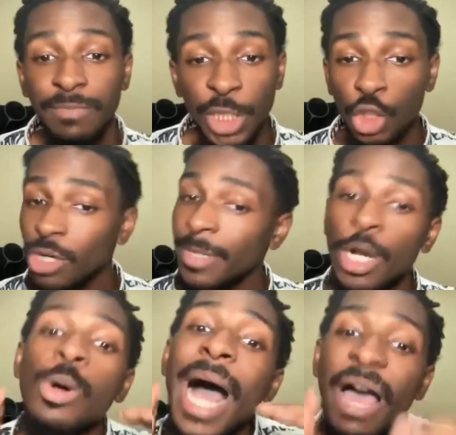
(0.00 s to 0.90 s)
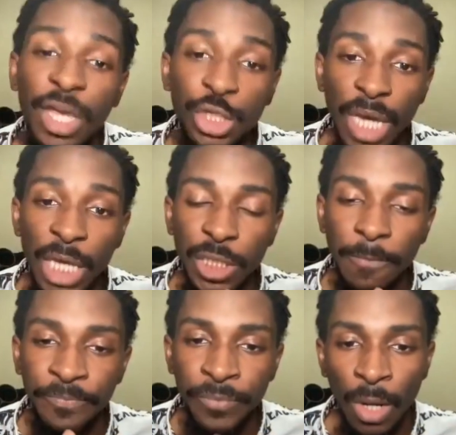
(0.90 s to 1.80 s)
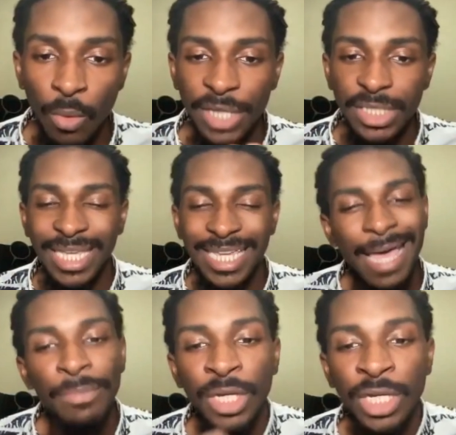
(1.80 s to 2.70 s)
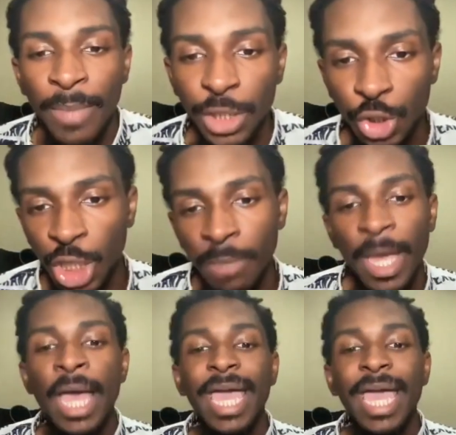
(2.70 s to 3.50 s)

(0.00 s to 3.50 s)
be streaming Go Live education, right? So they can get that millionaire mentorship.